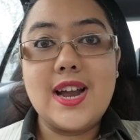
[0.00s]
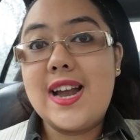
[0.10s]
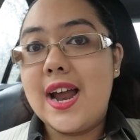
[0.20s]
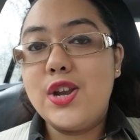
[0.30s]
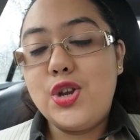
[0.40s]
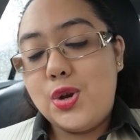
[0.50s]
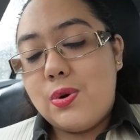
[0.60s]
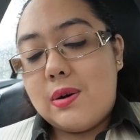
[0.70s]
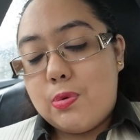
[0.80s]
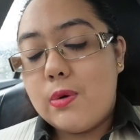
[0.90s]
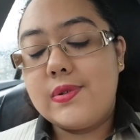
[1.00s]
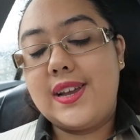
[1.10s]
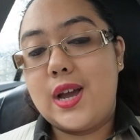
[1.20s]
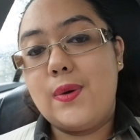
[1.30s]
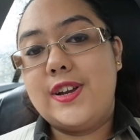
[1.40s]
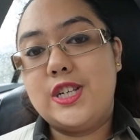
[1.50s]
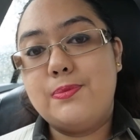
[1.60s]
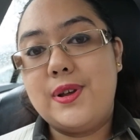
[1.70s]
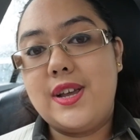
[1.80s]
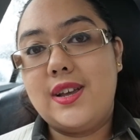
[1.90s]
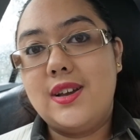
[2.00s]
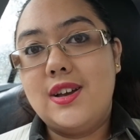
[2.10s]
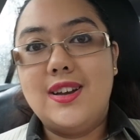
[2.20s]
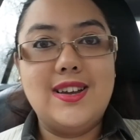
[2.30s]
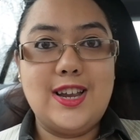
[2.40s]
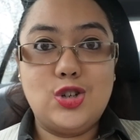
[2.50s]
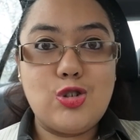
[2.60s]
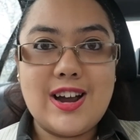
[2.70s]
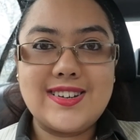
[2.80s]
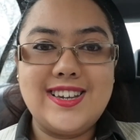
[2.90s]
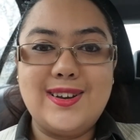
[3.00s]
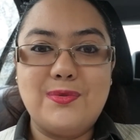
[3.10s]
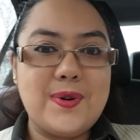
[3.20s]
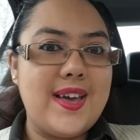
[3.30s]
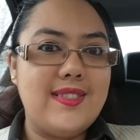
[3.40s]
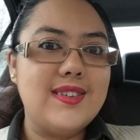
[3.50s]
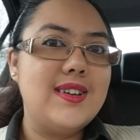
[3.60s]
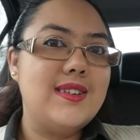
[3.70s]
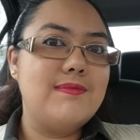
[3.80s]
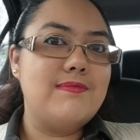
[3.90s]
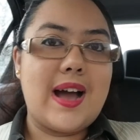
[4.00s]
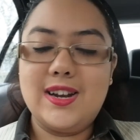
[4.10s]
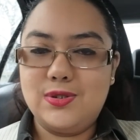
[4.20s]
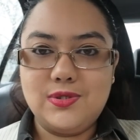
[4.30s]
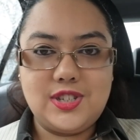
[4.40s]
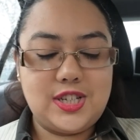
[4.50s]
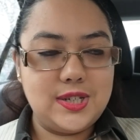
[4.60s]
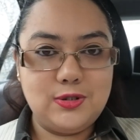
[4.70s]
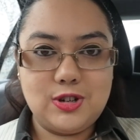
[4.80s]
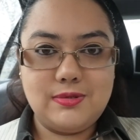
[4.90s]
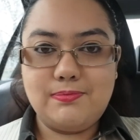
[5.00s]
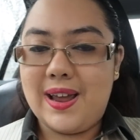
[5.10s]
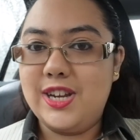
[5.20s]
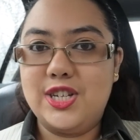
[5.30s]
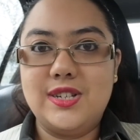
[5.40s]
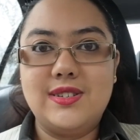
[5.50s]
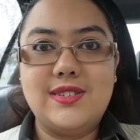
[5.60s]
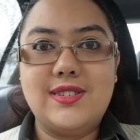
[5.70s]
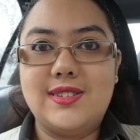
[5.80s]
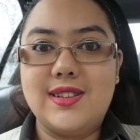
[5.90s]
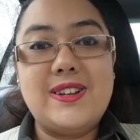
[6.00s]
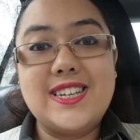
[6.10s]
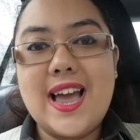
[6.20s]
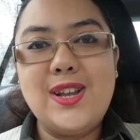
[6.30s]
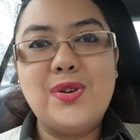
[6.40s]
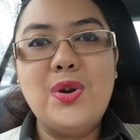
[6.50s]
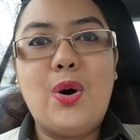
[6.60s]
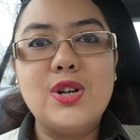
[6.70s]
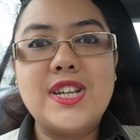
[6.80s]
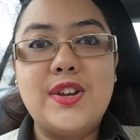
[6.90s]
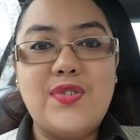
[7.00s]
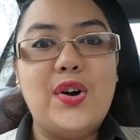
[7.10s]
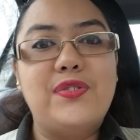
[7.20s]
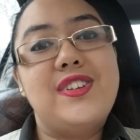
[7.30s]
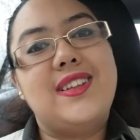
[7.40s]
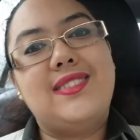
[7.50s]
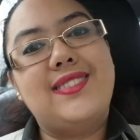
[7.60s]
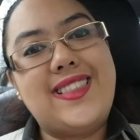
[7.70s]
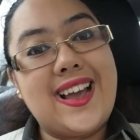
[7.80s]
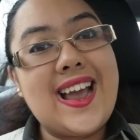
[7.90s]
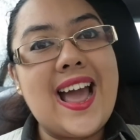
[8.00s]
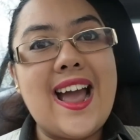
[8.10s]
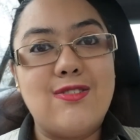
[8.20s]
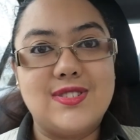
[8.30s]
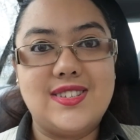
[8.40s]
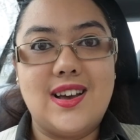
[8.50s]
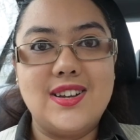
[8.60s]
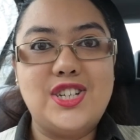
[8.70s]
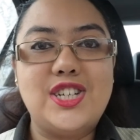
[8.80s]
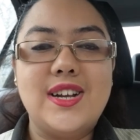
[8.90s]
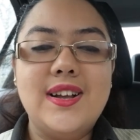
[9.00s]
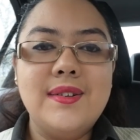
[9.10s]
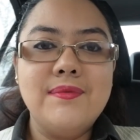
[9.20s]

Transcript: Again, you are probably going to be interacting with adults, children, patients, but again, you're not involved in their care as such.